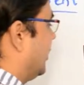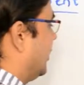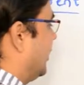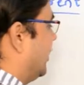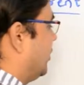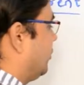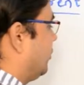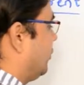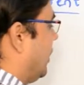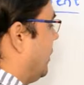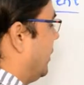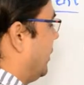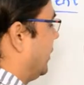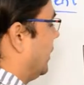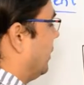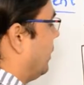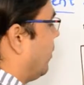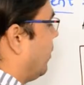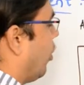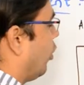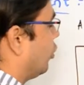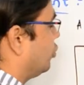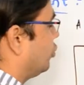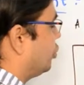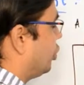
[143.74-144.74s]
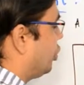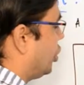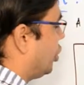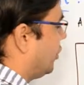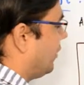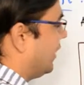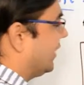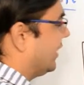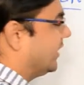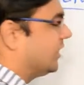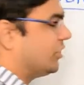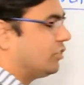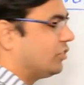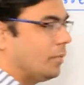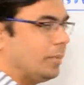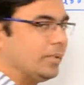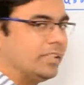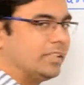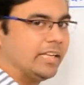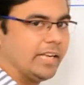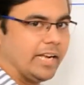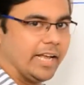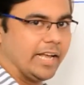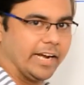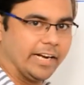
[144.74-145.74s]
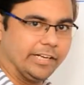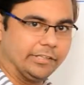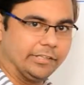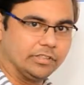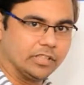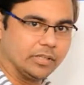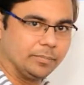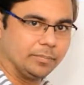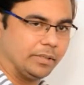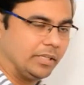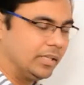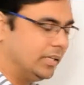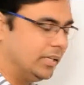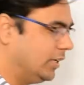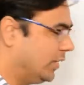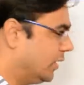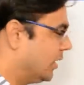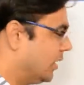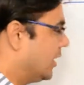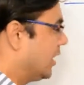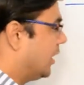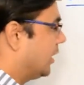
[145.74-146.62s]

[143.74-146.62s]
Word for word: this will be the positive and this will be the negative terminal.